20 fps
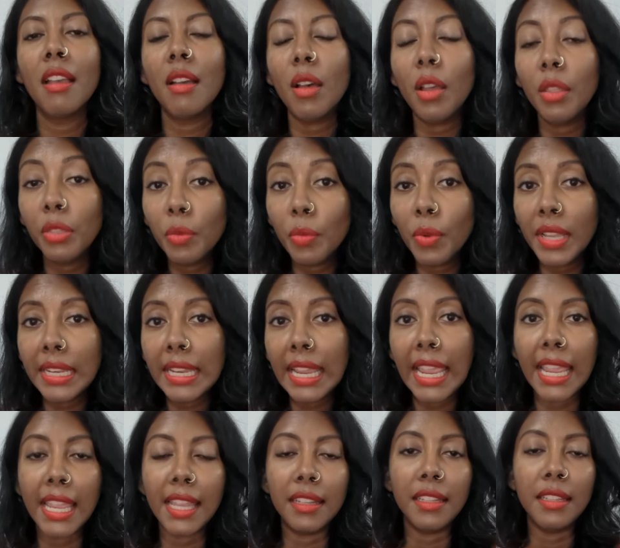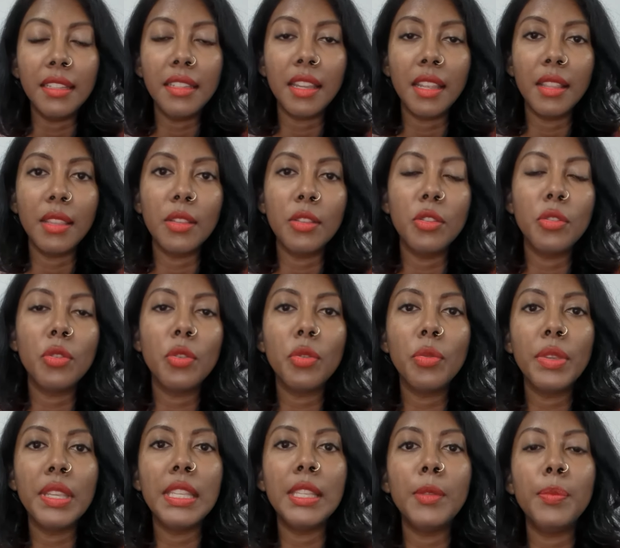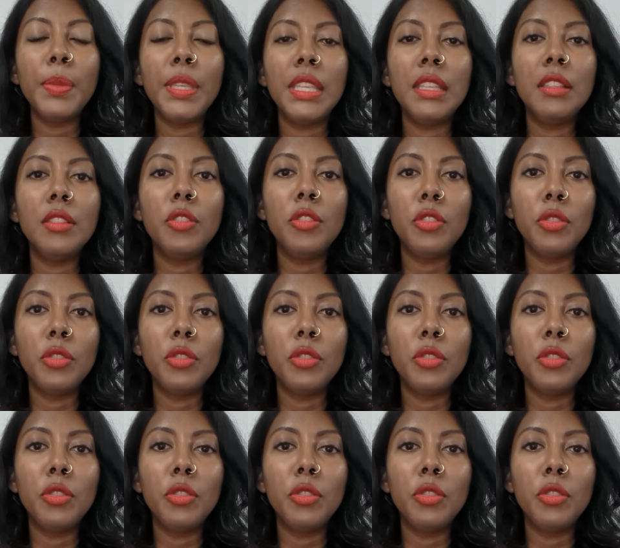On the one hand, the story speaks